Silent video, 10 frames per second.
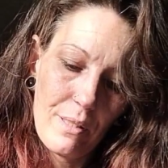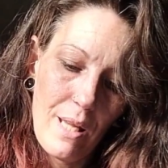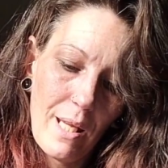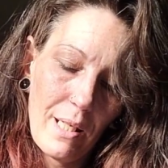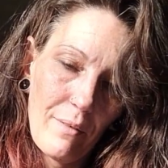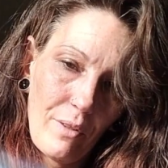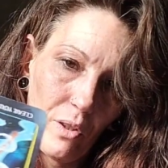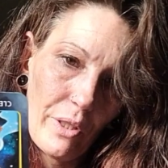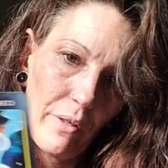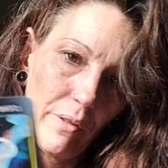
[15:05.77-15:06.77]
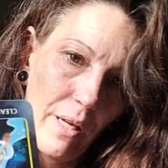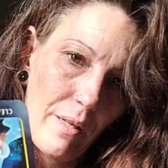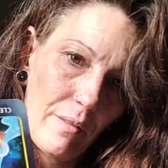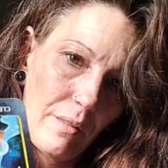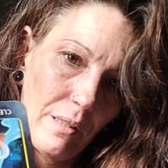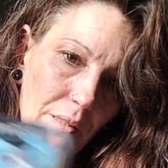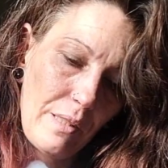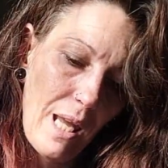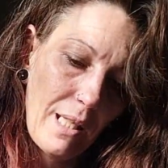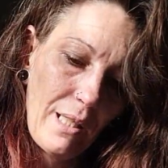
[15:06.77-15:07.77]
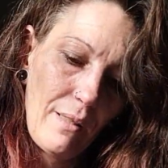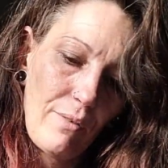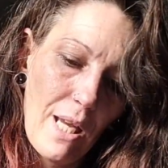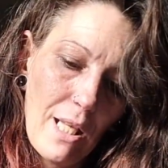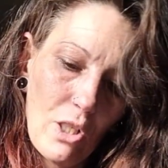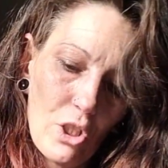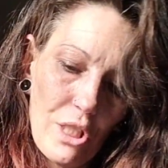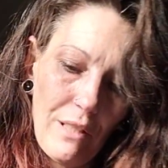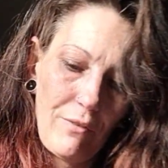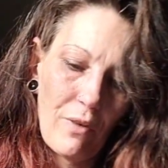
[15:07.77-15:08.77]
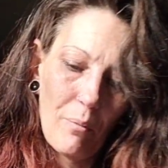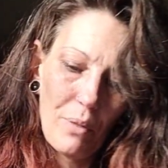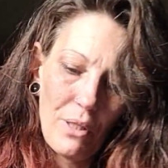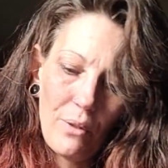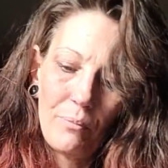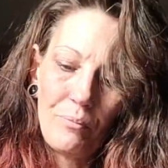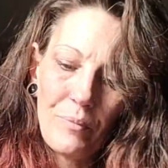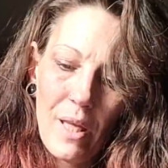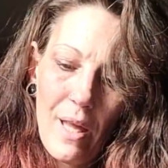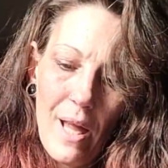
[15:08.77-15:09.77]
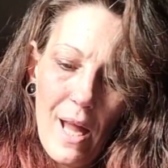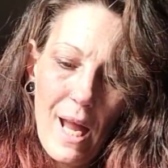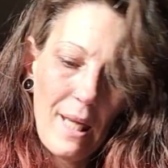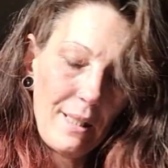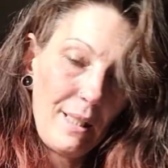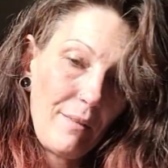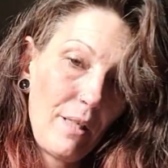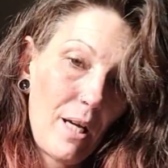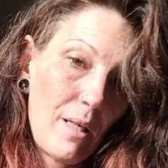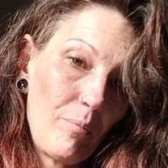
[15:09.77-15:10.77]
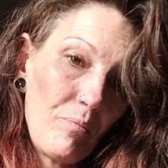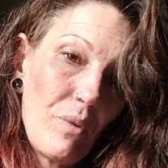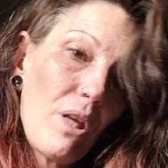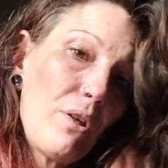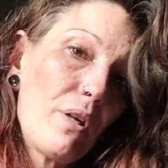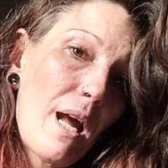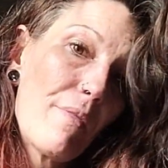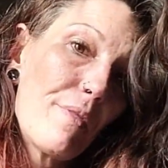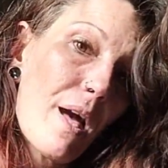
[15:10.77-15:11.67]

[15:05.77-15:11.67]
negative, clear that negative energy from you. And you get